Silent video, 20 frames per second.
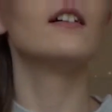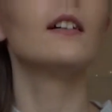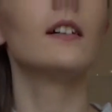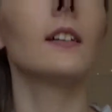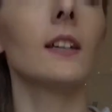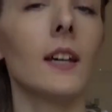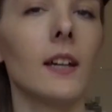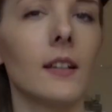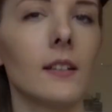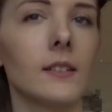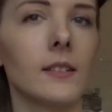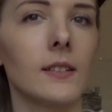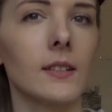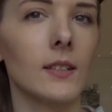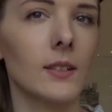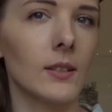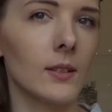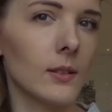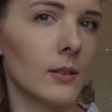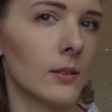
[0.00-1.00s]
Yeah,
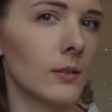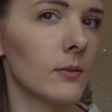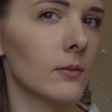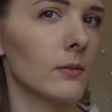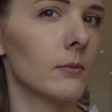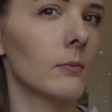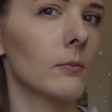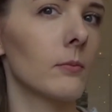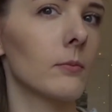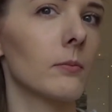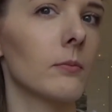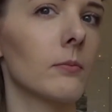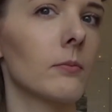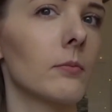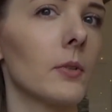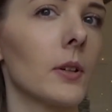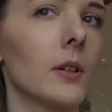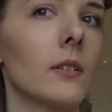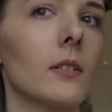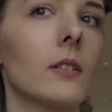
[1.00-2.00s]
it's
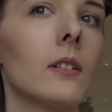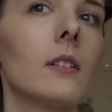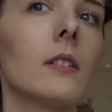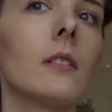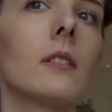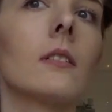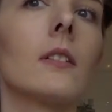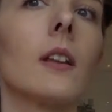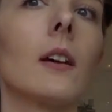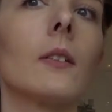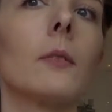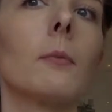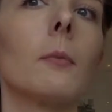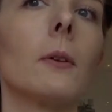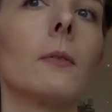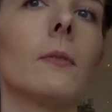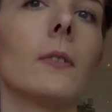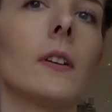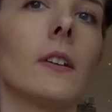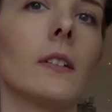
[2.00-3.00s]
pretty good. That was my
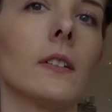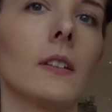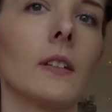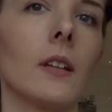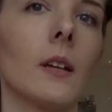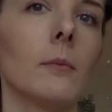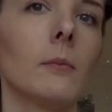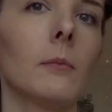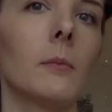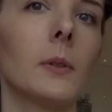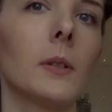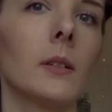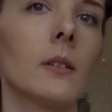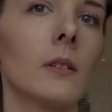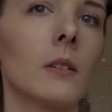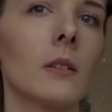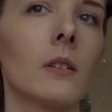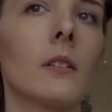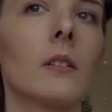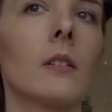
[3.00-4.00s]
first attempt.
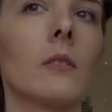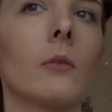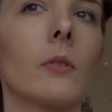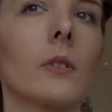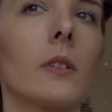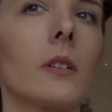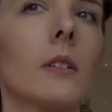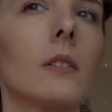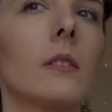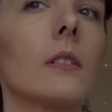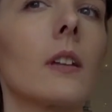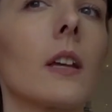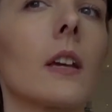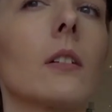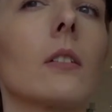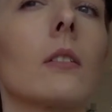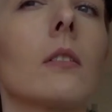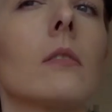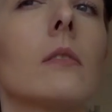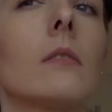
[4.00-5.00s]
Was it? Hang
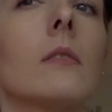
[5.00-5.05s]
on.